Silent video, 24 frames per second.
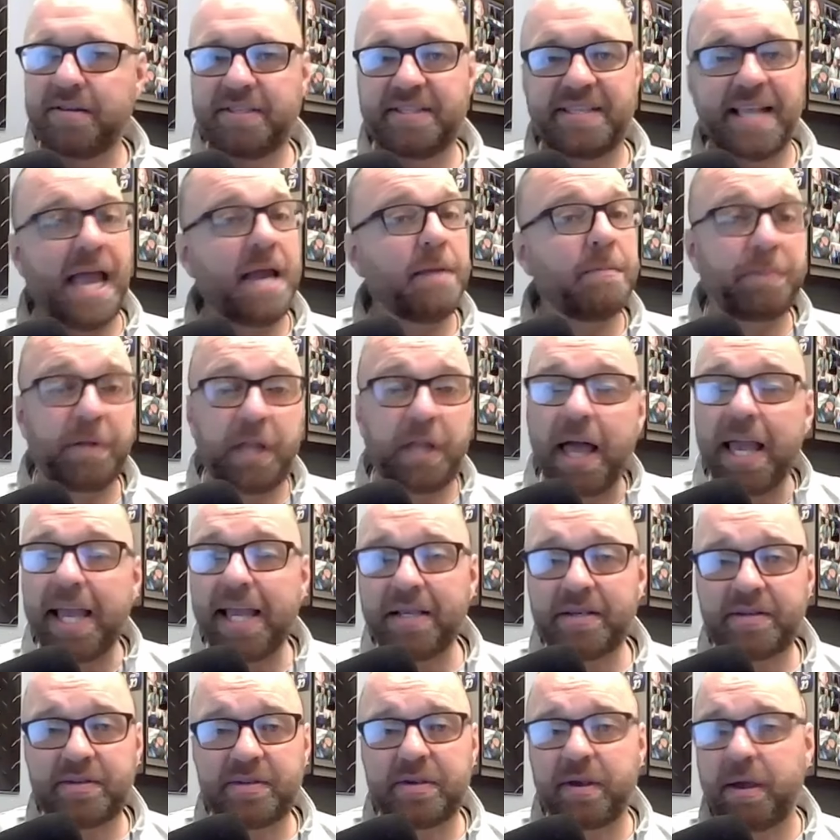Ten
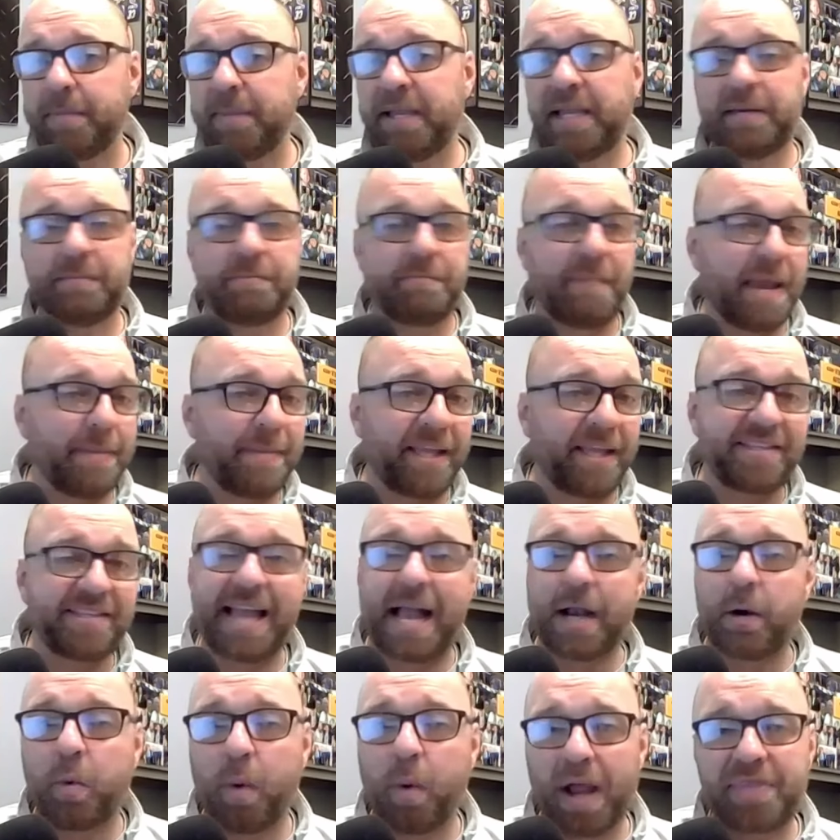plays. I mean, maybe it's
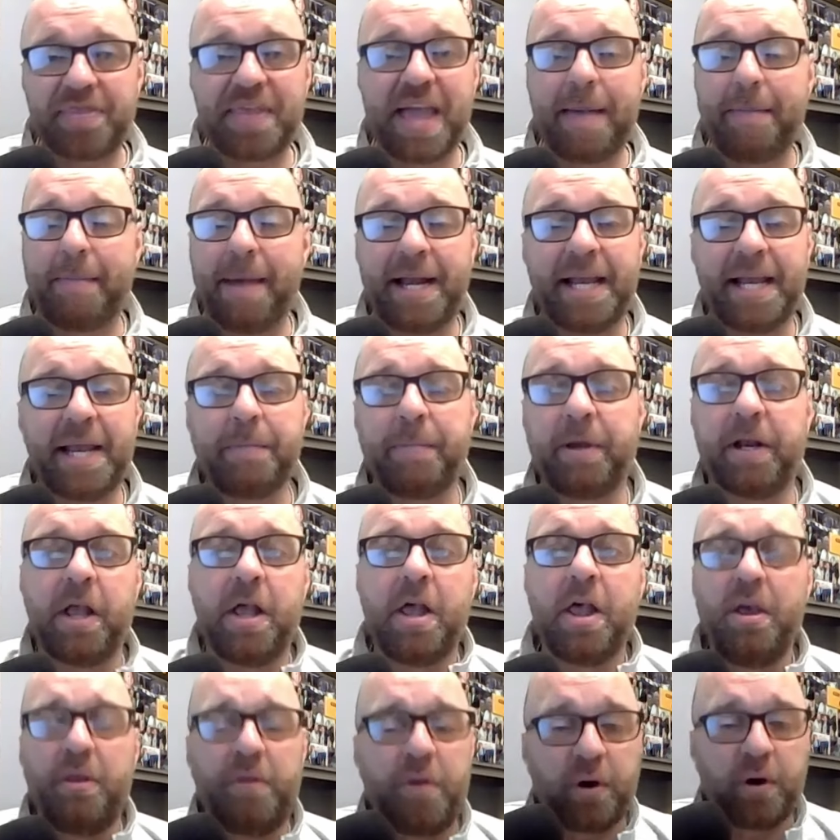not quite that many, but
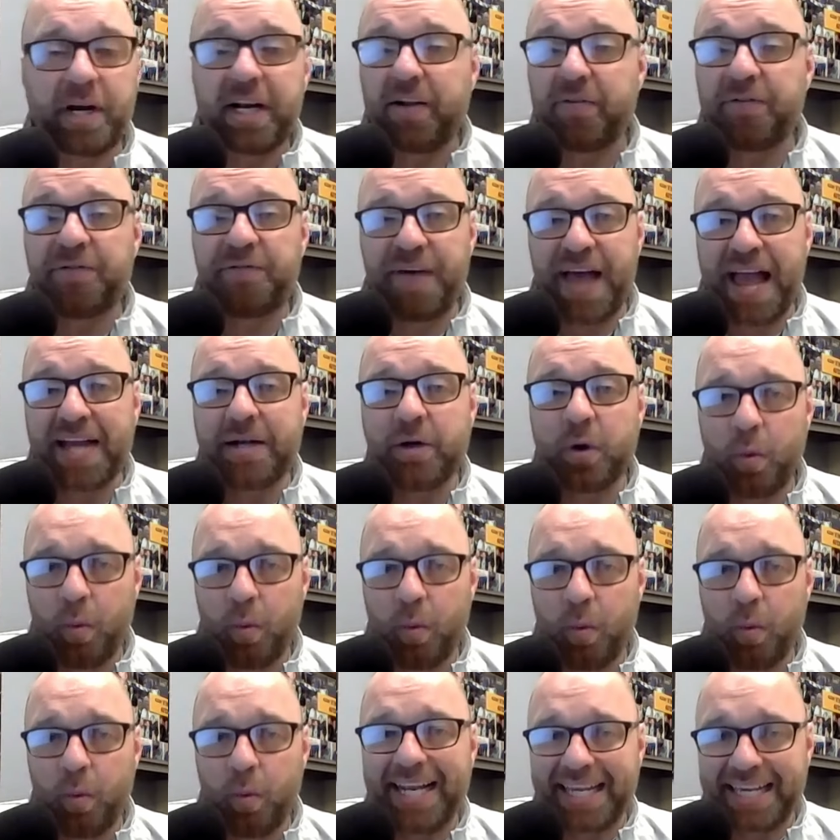they're going to find a
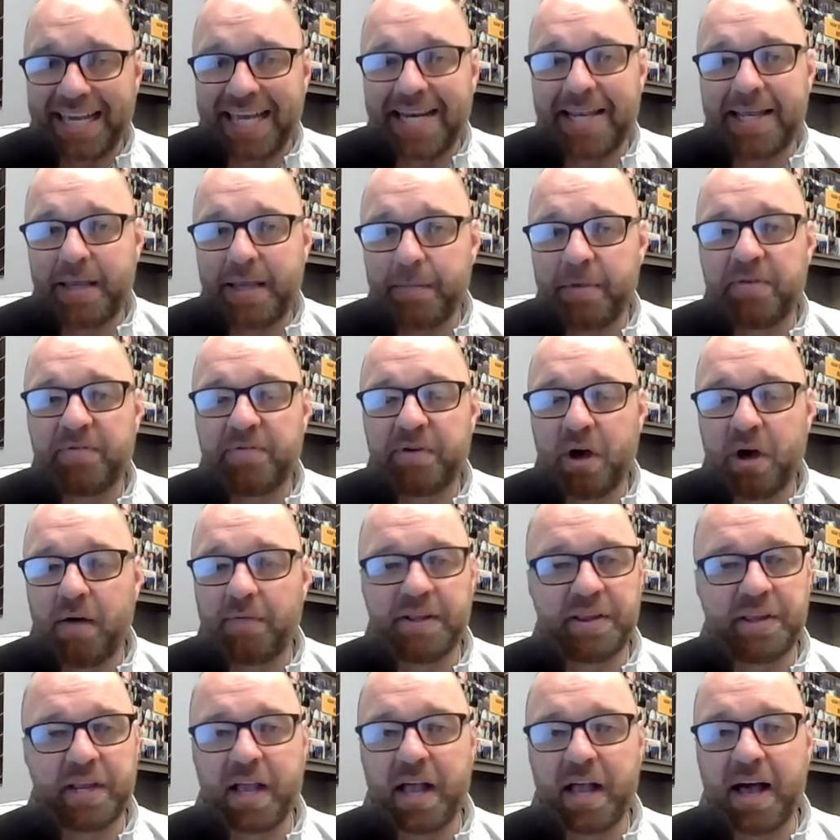way to get him involved
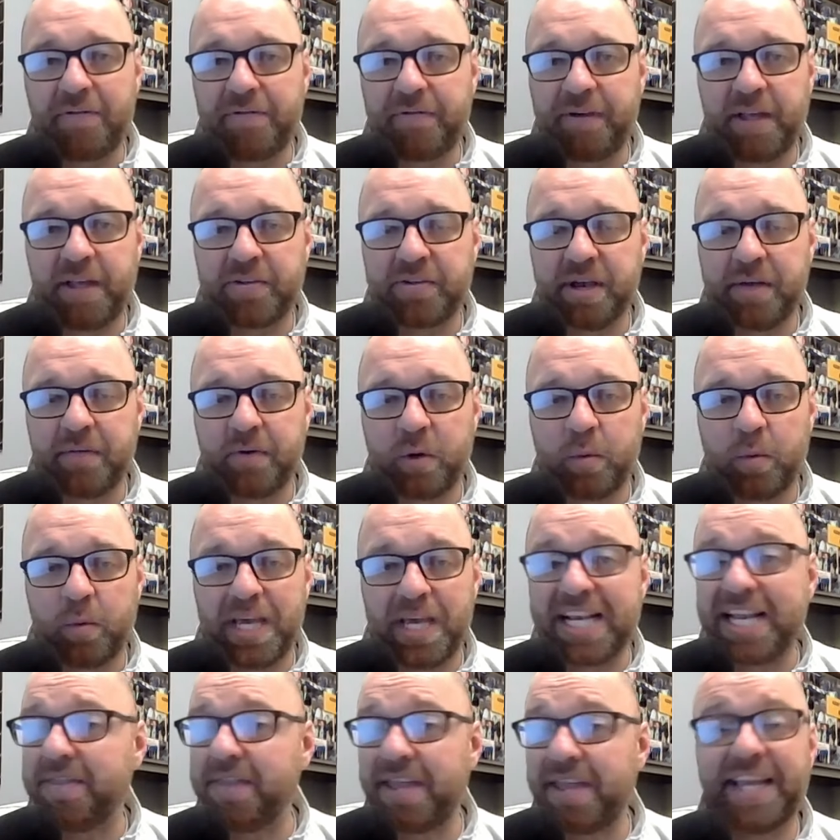in the offense every
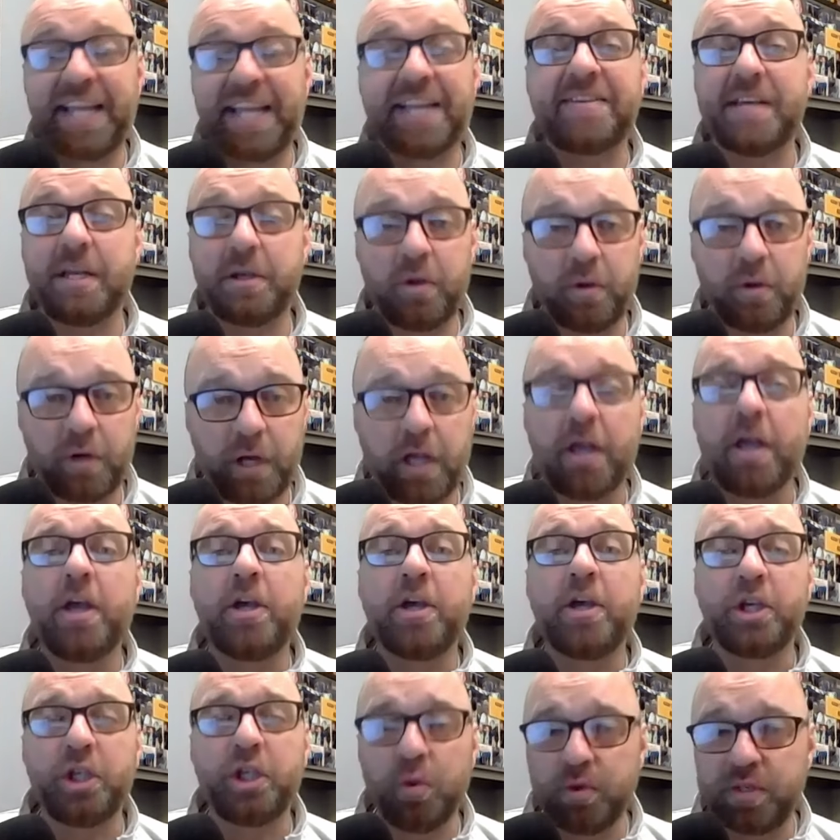week, and they continue to
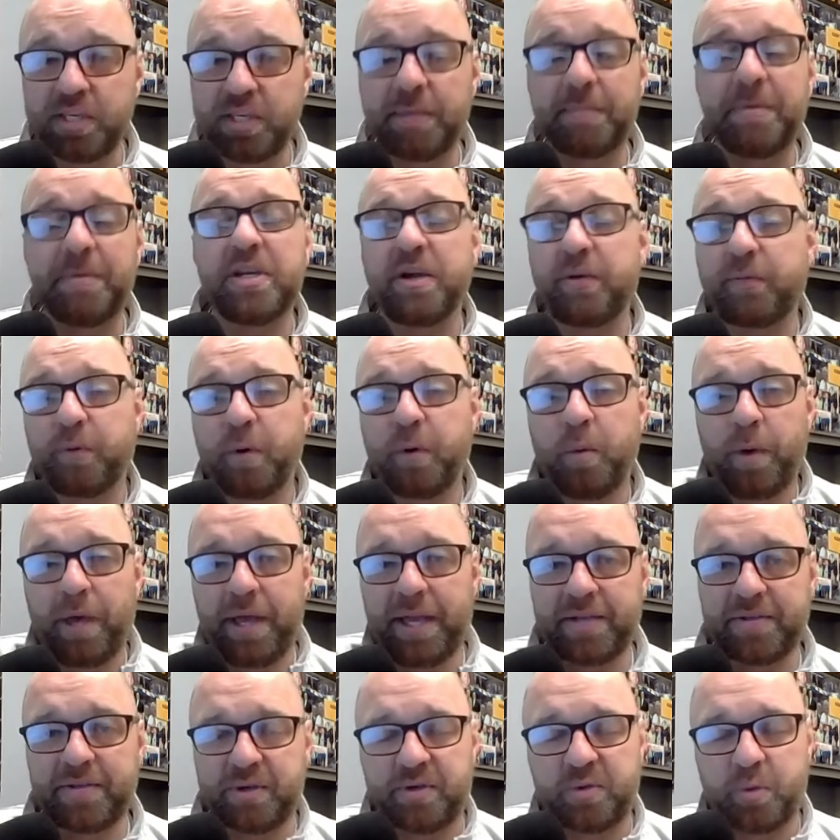use him in different
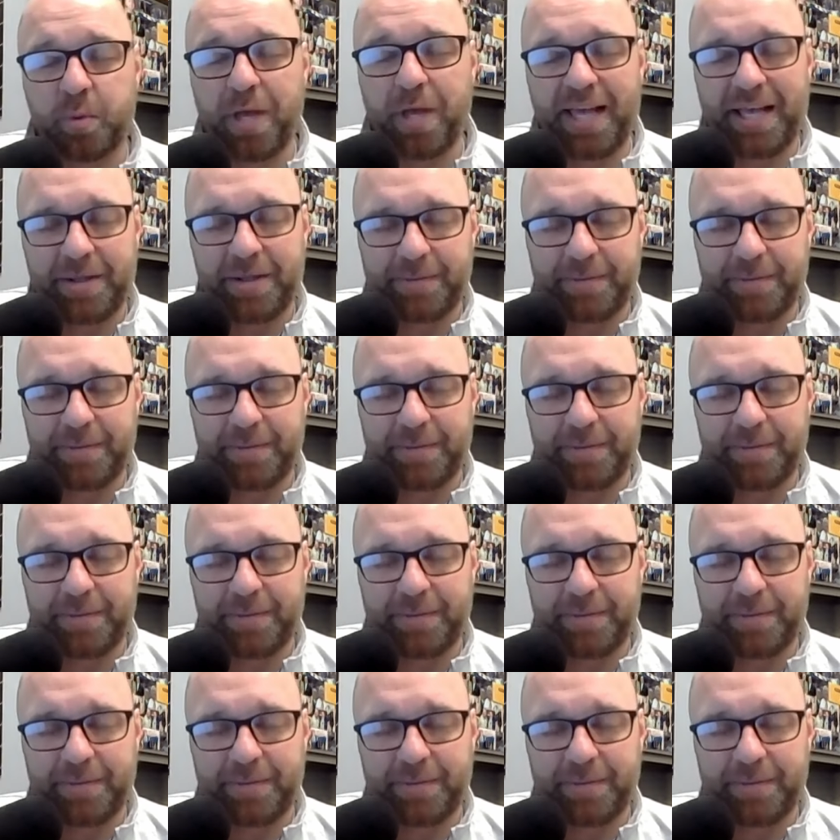ways as well.